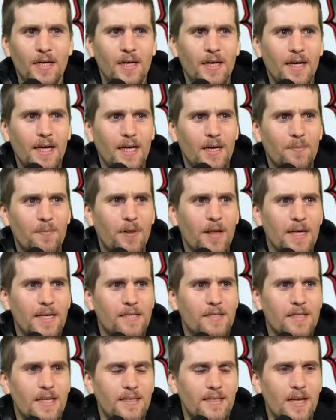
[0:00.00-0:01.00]
in a
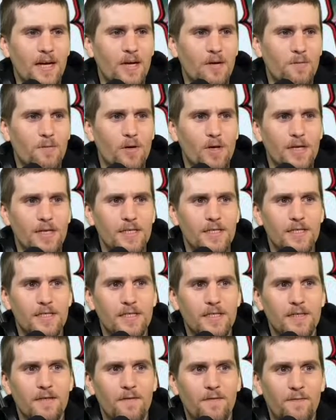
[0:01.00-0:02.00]
place that there
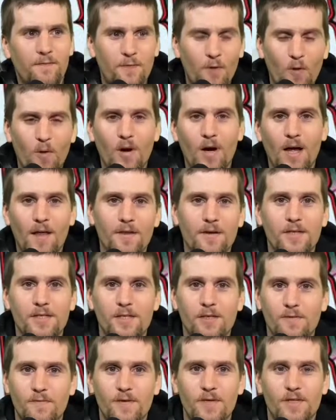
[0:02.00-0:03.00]
was 4 other
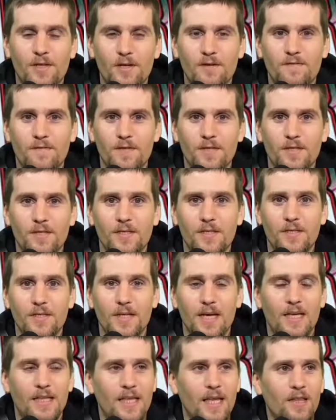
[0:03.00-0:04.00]
Silver Surfers,
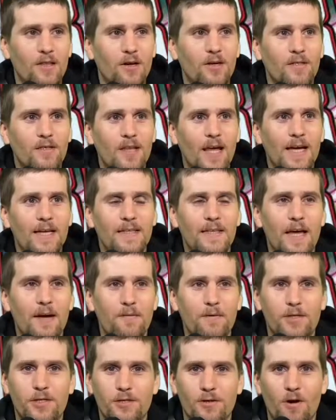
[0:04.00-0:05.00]
and they looked like they
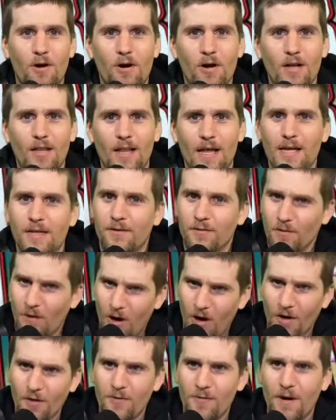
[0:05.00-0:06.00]
were drawn like
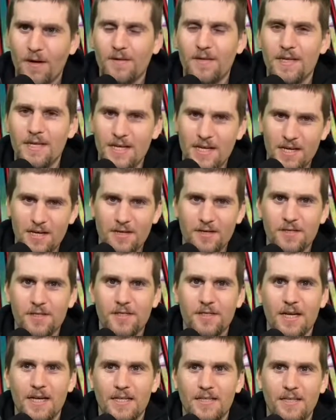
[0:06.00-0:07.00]
all throughout the
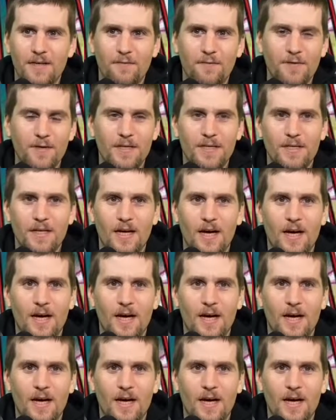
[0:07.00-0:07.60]
years, like different